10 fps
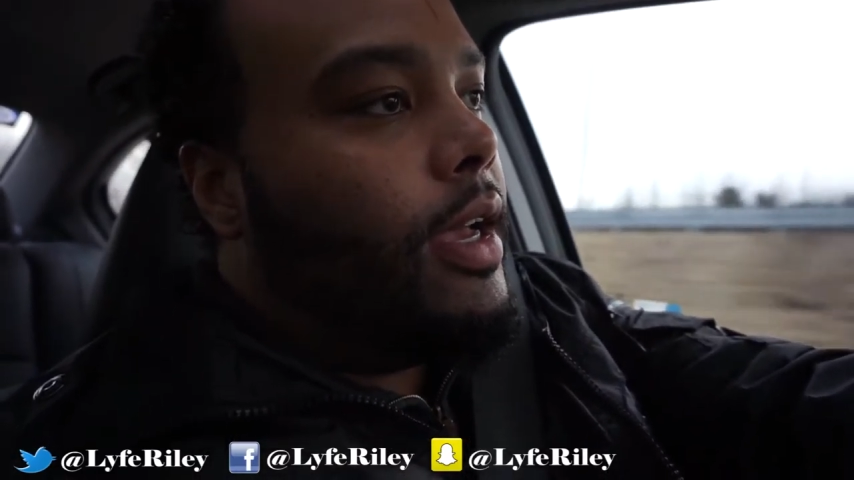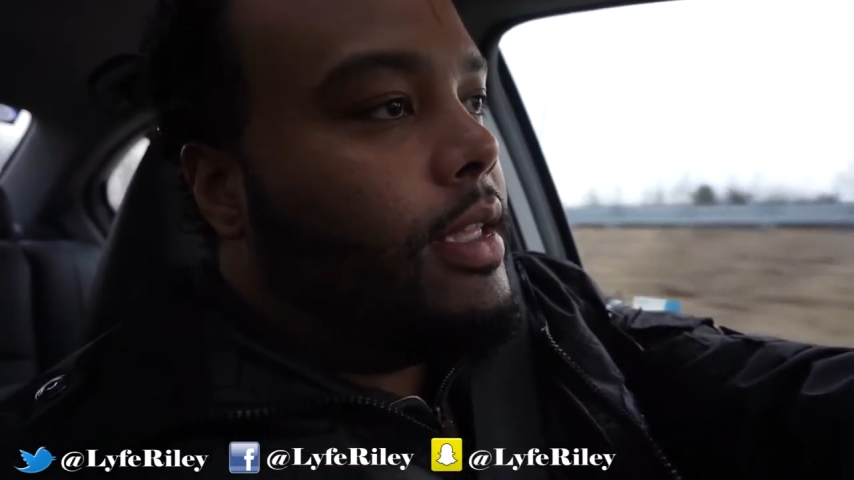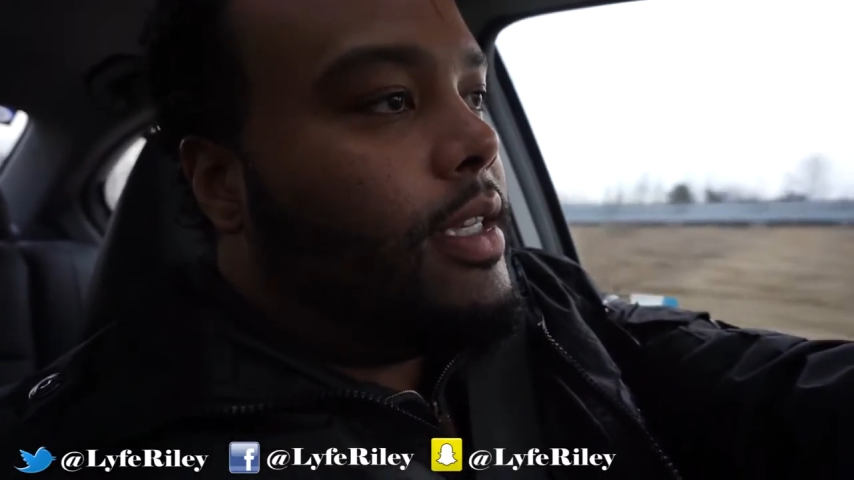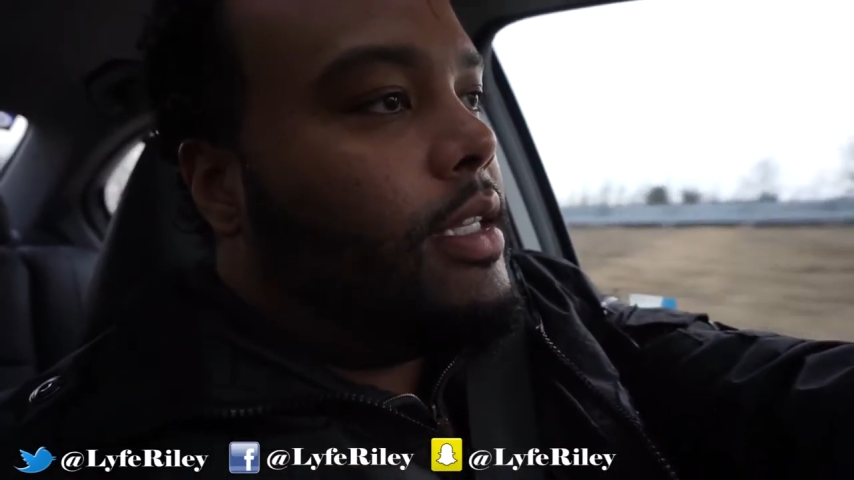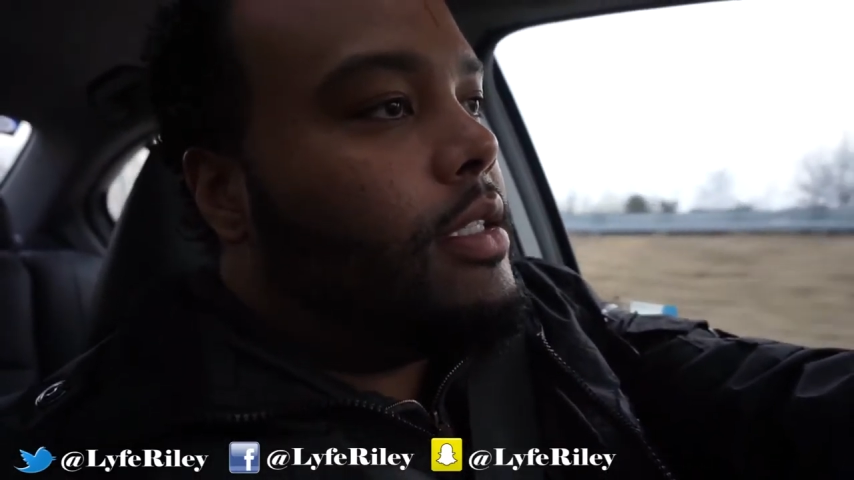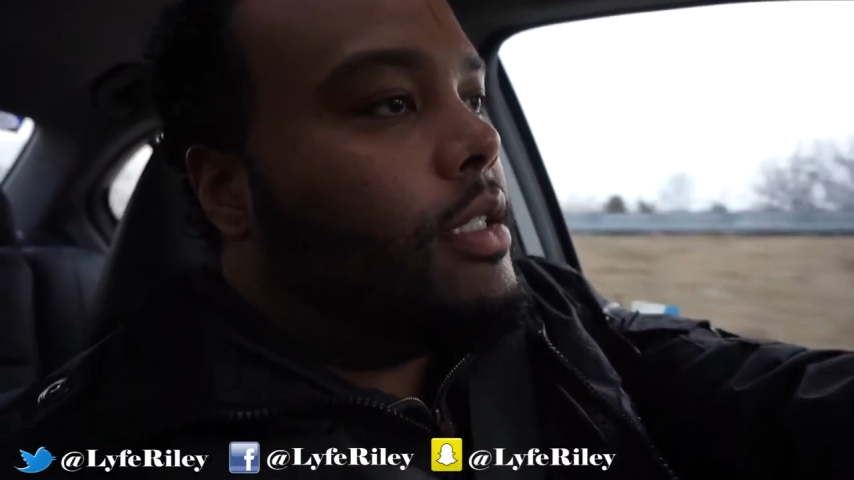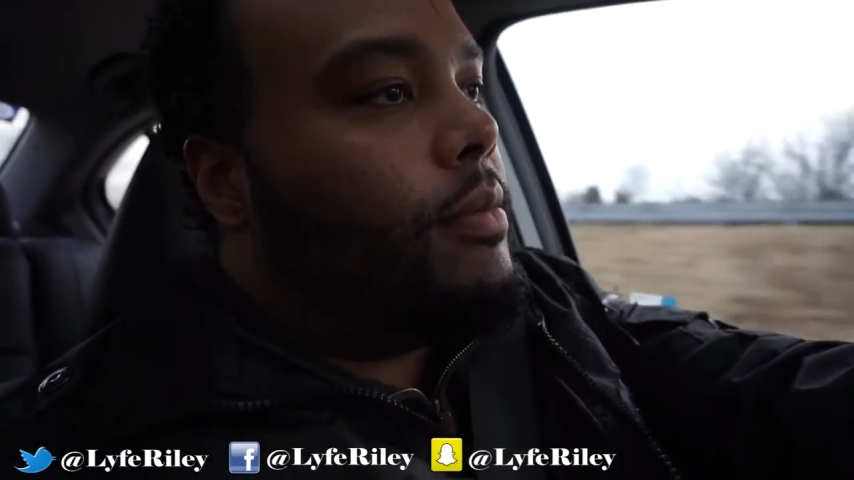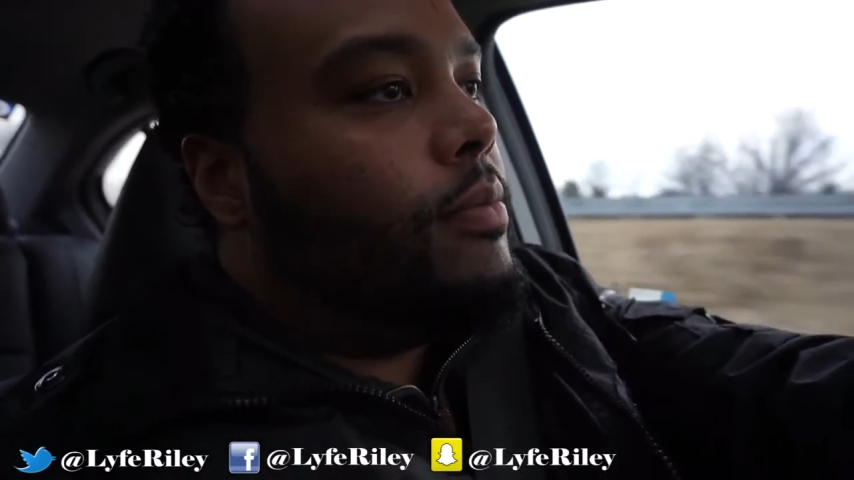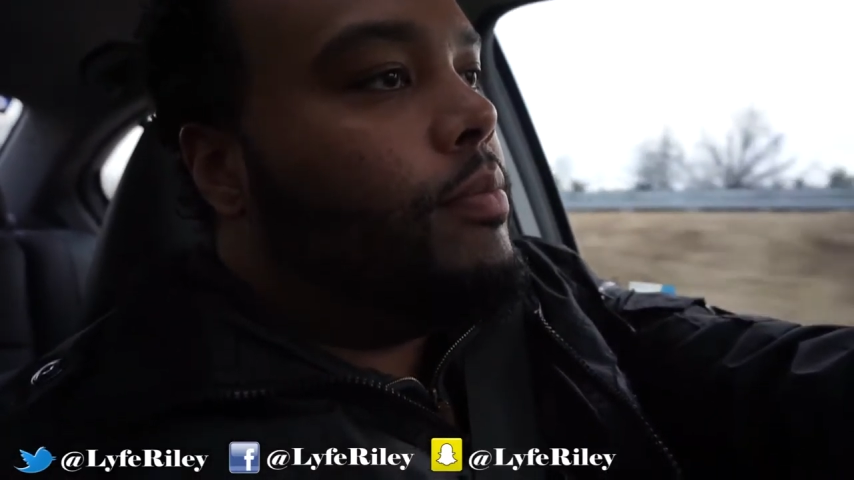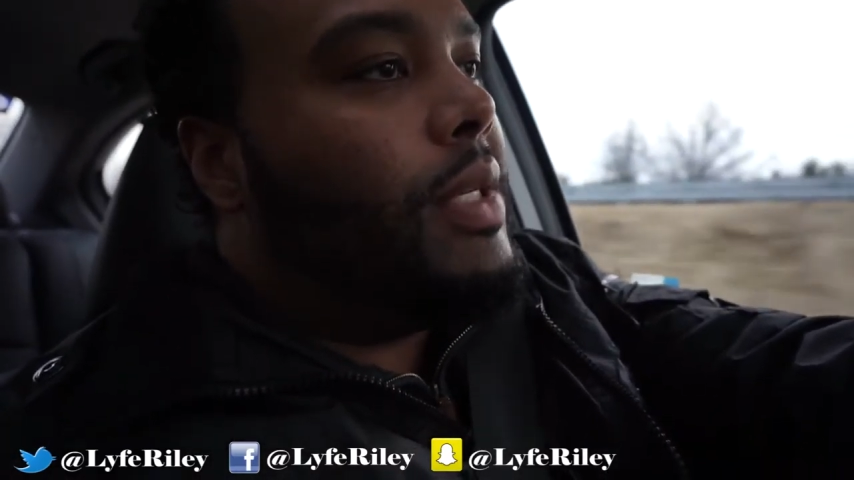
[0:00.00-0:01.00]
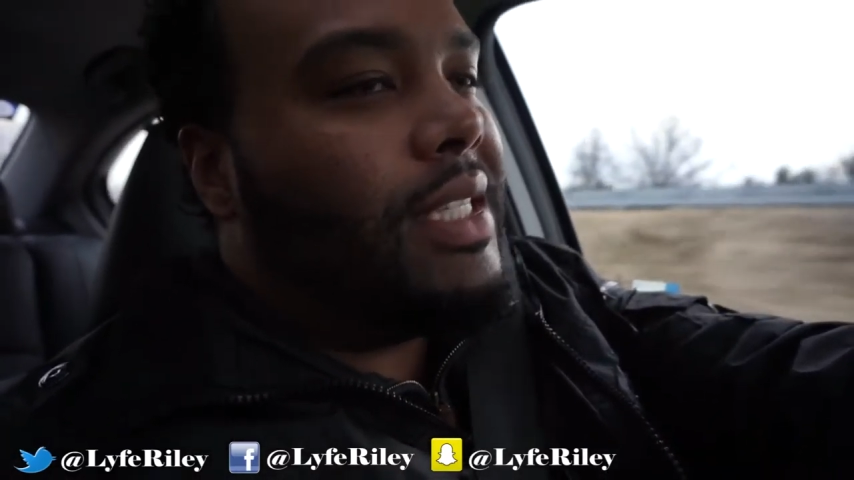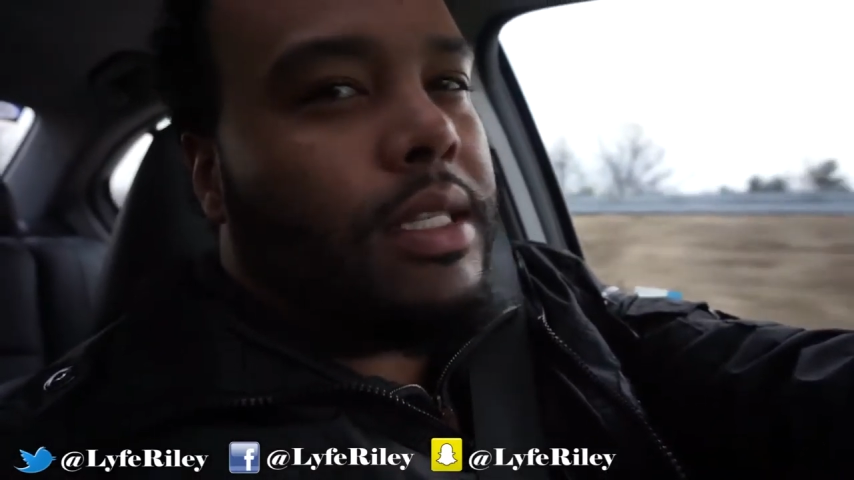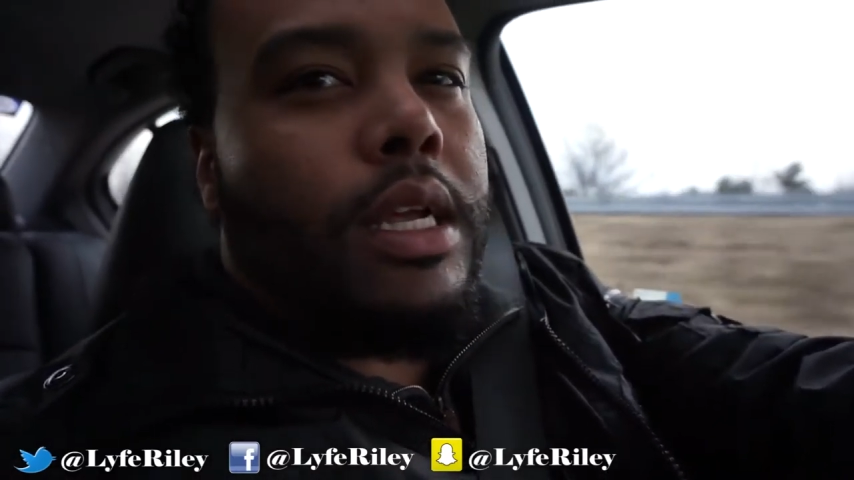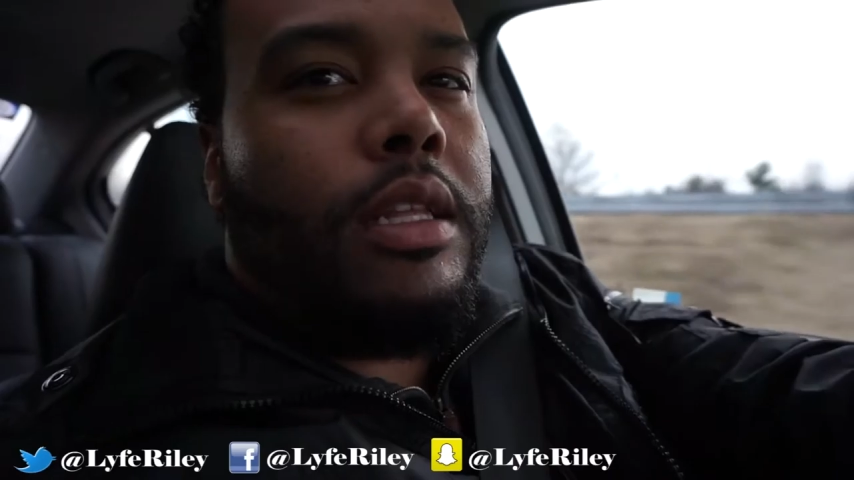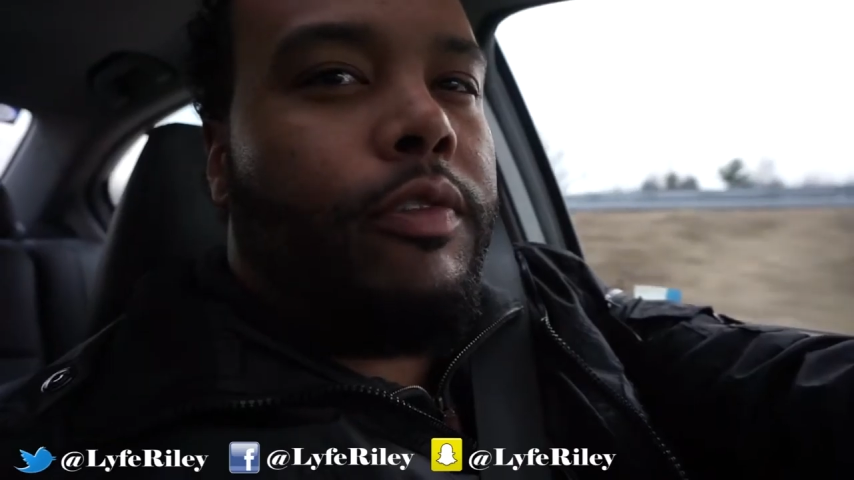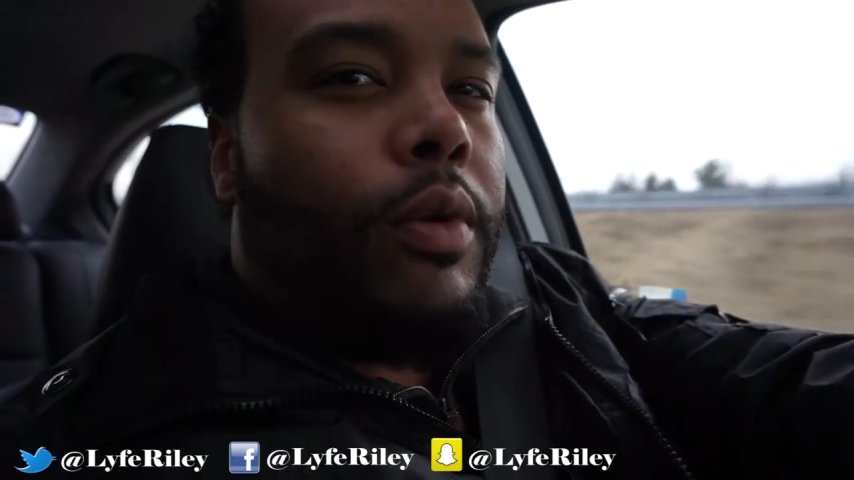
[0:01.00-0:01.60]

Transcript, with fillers: it tends to be slightly